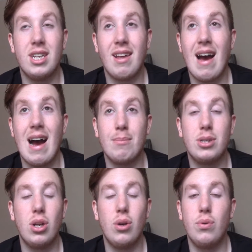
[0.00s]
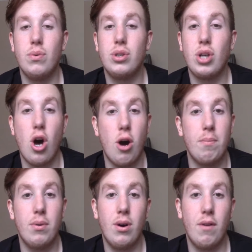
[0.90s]
to the absolute
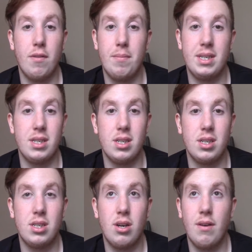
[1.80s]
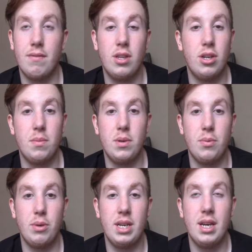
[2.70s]
top of the business of the
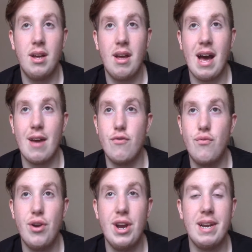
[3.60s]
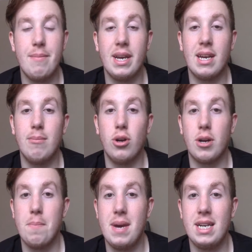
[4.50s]
WWE and really make him look
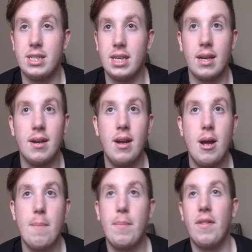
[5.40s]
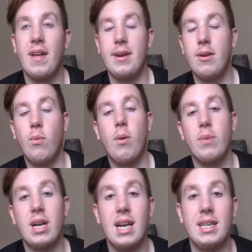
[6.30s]
amazing. But then 1
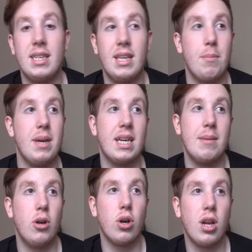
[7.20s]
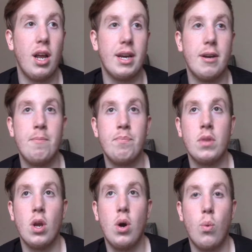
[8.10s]
week later, they'll make him look like
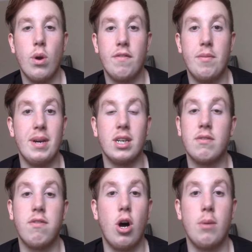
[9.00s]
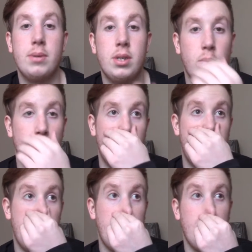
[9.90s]
one of the biggest flops, one of
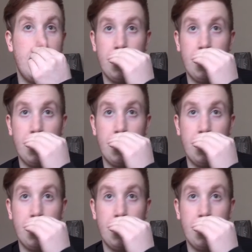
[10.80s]
the